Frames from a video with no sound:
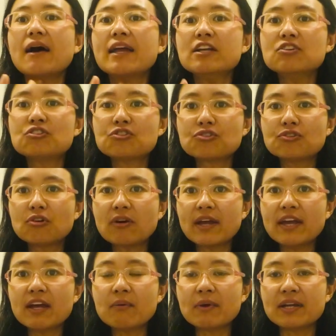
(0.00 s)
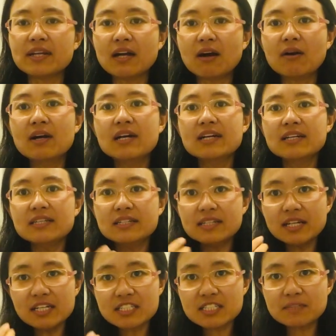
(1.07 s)
into your airway. Now,
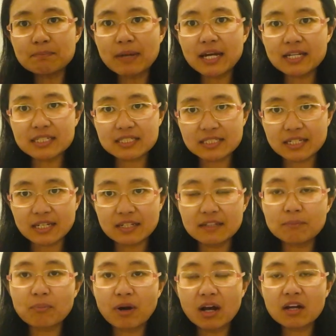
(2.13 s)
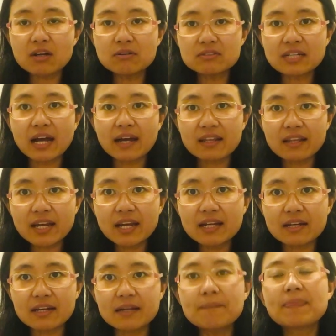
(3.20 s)
this medicine,
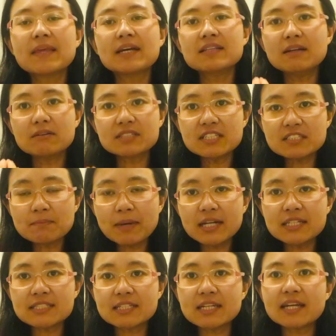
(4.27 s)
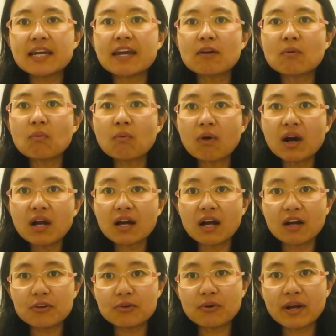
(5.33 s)
bronchodilator, now this medicine can work
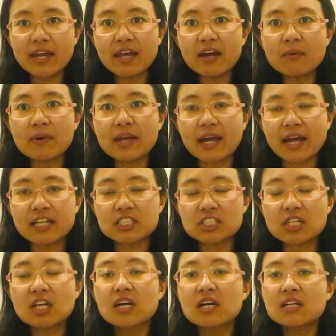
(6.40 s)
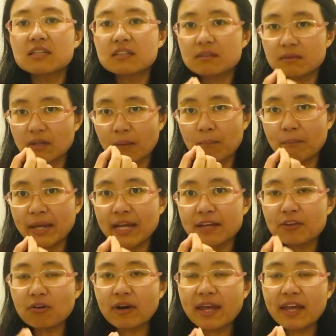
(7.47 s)
on your airway and make
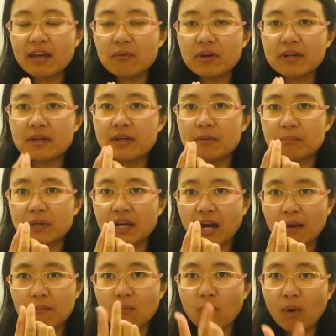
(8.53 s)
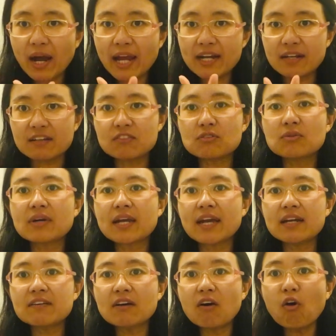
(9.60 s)
your airway become widened. So
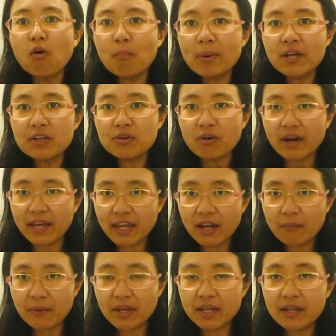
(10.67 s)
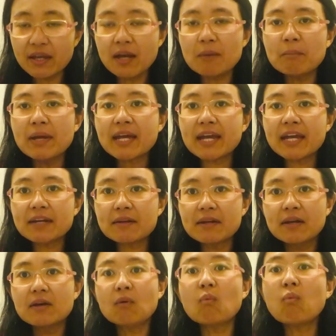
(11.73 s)
can open your airway, make it
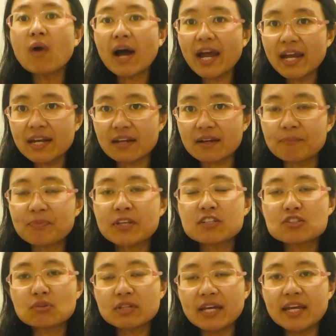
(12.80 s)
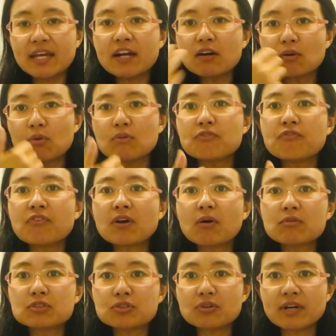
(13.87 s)
wider, so the air could
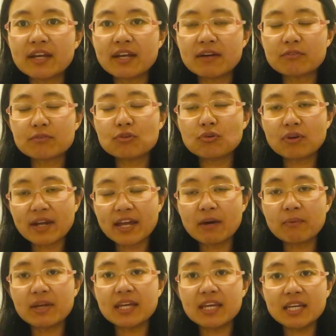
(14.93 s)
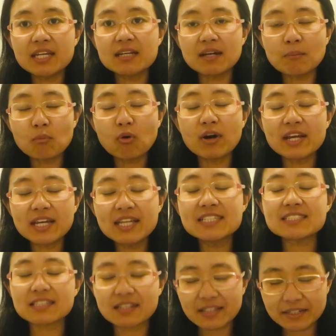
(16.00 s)
flow to your airway more
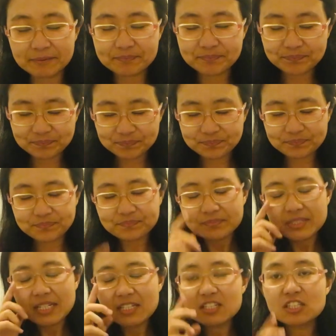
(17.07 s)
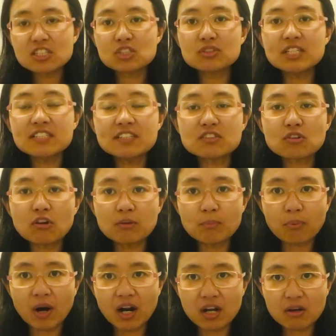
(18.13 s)
easily. So this is called
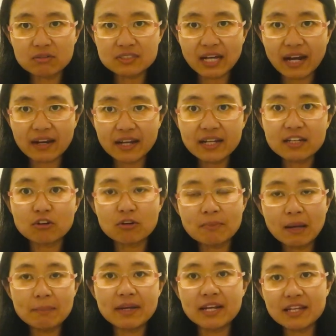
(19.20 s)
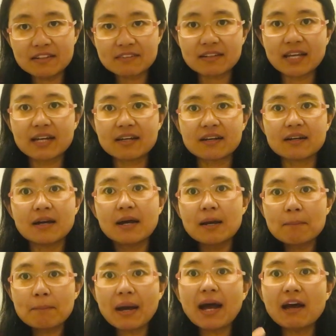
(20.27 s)
bronchodilator. Remember, it is like a
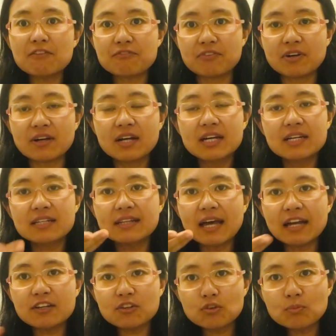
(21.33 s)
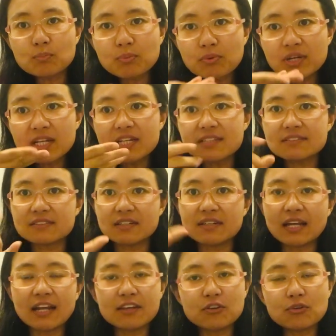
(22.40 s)
puffer that you breathe in,
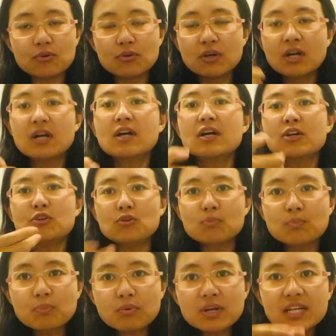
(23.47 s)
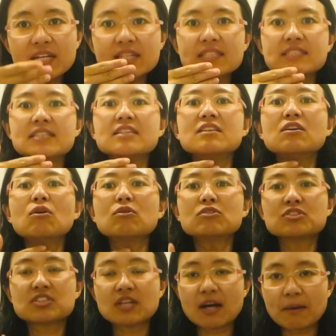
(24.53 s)
and you breathe in
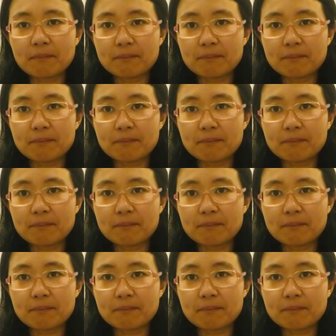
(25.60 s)
those